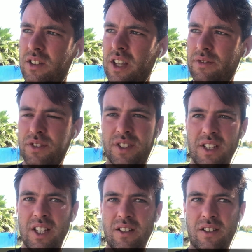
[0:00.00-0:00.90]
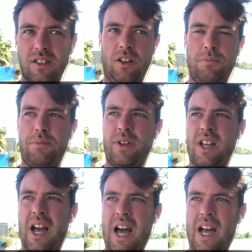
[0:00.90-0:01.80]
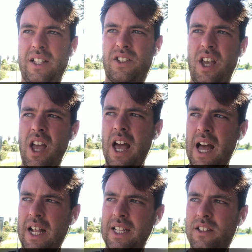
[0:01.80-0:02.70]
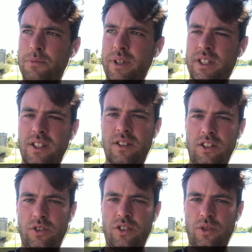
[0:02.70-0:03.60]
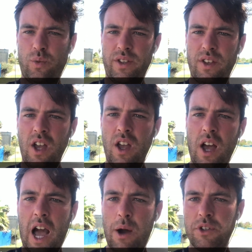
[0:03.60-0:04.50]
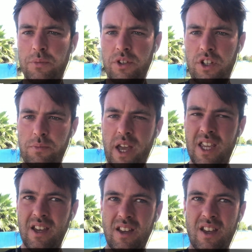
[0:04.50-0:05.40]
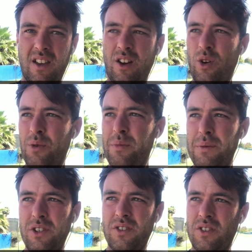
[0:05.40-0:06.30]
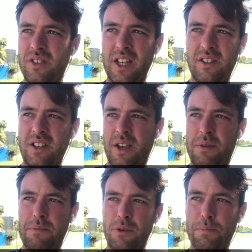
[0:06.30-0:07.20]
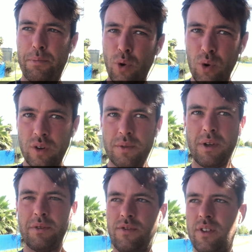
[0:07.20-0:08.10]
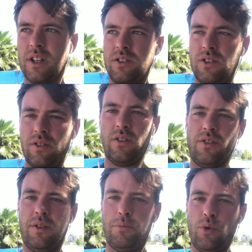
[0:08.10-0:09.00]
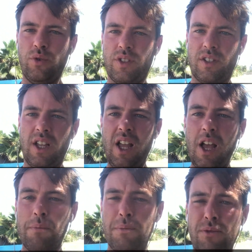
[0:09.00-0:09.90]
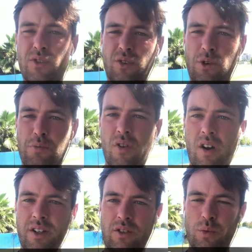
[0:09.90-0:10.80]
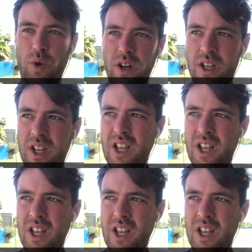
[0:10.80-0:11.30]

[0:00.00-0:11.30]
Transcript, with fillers: if you're sitting in a slump and a little bit disillusioned with how much money you're making, or maybe just your day to day. Maybe you're bored, maybe you feel like you're doing nothing important, maybe you've got no pride in your work.